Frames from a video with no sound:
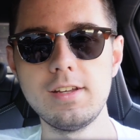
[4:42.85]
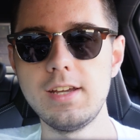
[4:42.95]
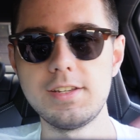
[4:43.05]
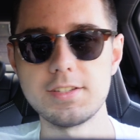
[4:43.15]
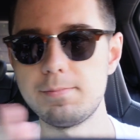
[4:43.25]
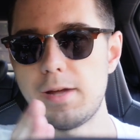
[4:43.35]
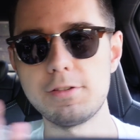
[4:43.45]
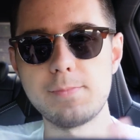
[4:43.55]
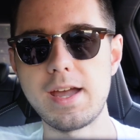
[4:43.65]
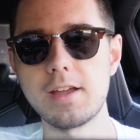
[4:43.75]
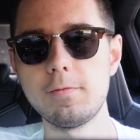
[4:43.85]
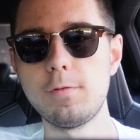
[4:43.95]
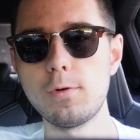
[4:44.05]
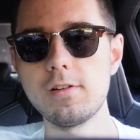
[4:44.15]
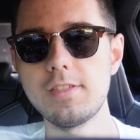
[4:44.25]
it doesn't bounce back and
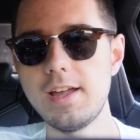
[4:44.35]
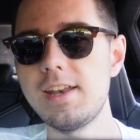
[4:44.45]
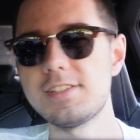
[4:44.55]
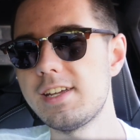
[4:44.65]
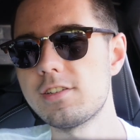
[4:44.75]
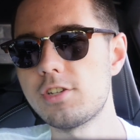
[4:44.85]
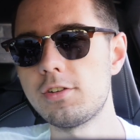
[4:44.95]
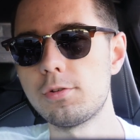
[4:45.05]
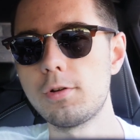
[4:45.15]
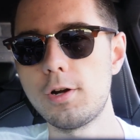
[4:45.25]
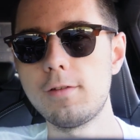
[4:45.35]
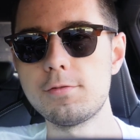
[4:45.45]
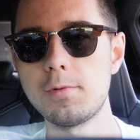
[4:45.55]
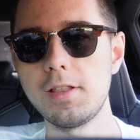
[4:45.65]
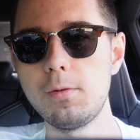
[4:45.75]
forth, and it takes gentle
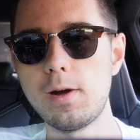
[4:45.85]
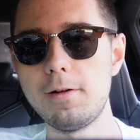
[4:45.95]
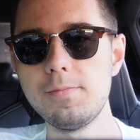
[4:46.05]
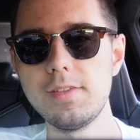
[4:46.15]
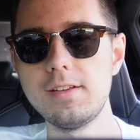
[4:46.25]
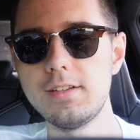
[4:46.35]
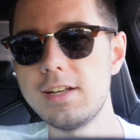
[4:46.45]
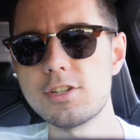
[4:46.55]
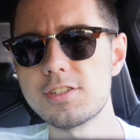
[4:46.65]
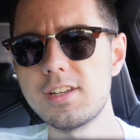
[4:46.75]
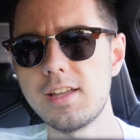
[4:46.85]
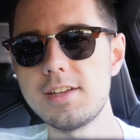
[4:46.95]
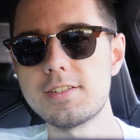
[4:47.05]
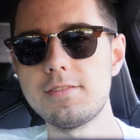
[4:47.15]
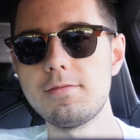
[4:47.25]
curves really well. It's just a
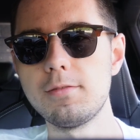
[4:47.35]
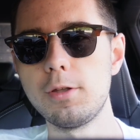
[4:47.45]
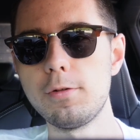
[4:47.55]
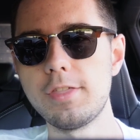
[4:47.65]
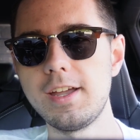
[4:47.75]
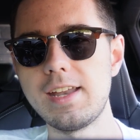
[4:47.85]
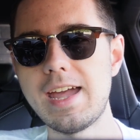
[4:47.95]
nice little thing to